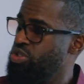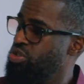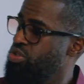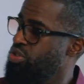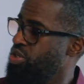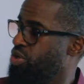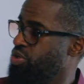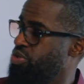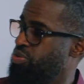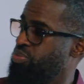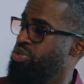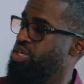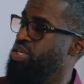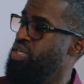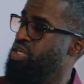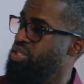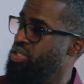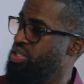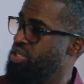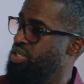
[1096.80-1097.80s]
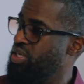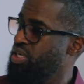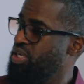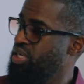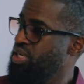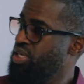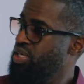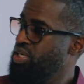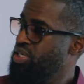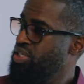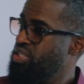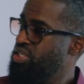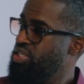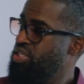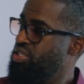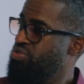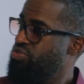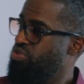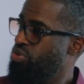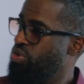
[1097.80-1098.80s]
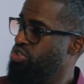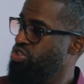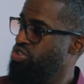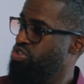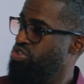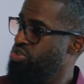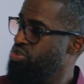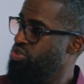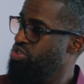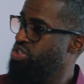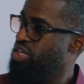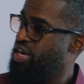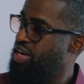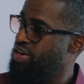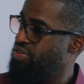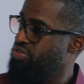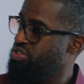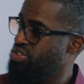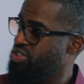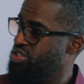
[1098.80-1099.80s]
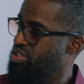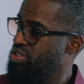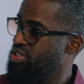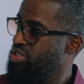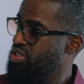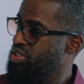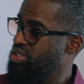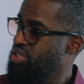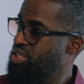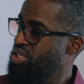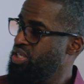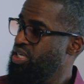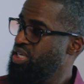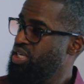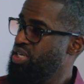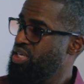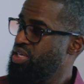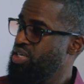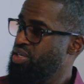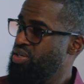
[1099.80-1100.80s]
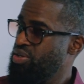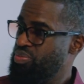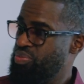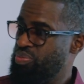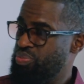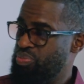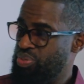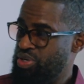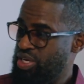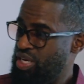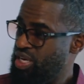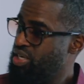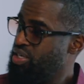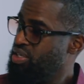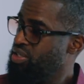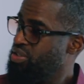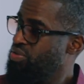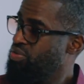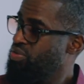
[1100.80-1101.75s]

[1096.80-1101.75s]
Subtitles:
you don't compete, then it forces you to have to pick